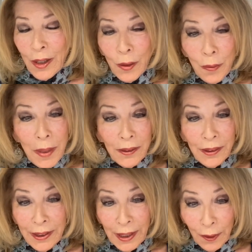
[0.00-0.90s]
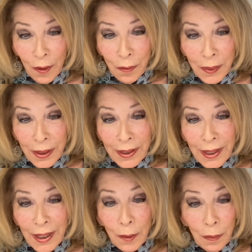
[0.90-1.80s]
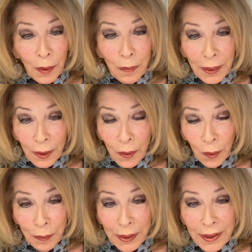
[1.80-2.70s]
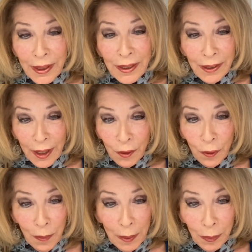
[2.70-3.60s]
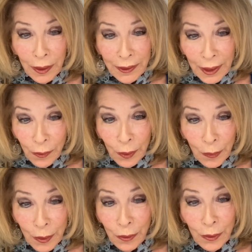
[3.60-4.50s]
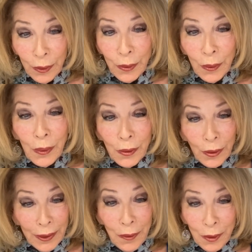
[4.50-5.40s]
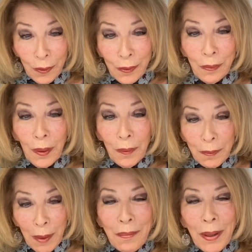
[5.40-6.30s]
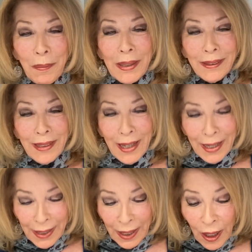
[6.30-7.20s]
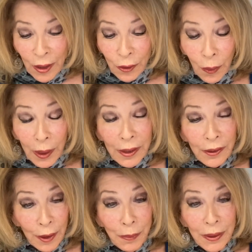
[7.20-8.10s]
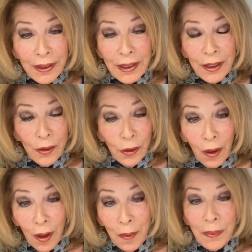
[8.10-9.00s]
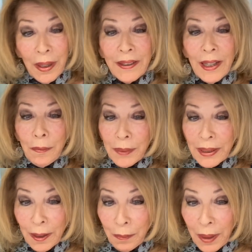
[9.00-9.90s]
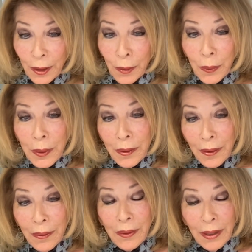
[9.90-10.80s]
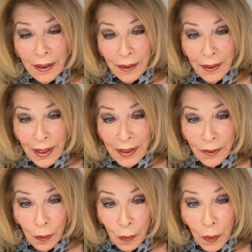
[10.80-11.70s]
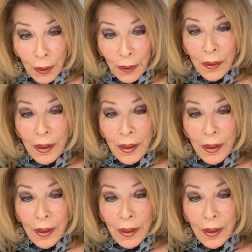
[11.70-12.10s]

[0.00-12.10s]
Two men said they loved me, and the blood bank called me to ask for my blood. They thought it was unusual. So that was probably my best day. So I accepted the job, and that began my career at Warner.